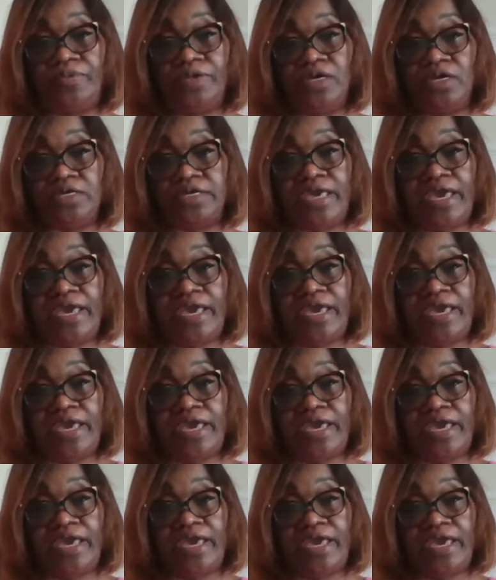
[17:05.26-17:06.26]
could be a
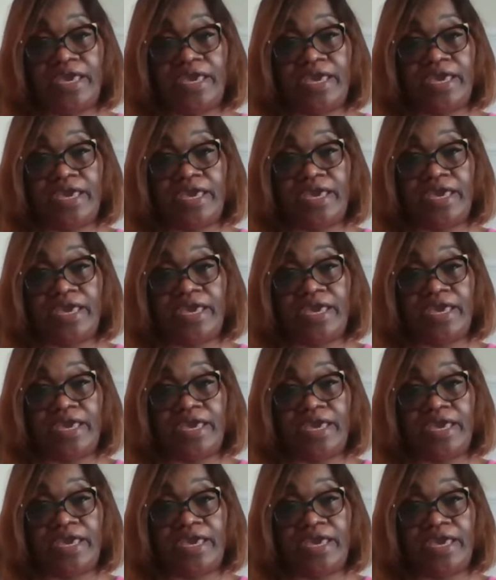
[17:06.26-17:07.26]
cashier,
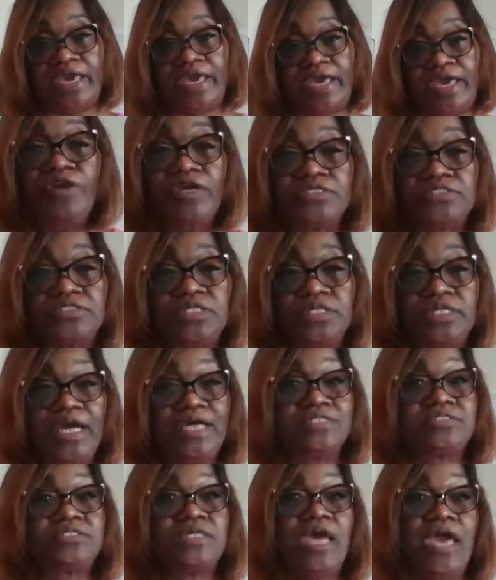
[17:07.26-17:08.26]
and for no reason they
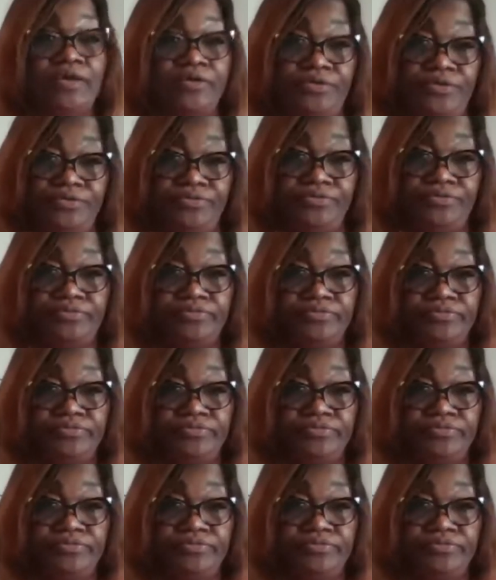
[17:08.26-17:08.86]
attack you.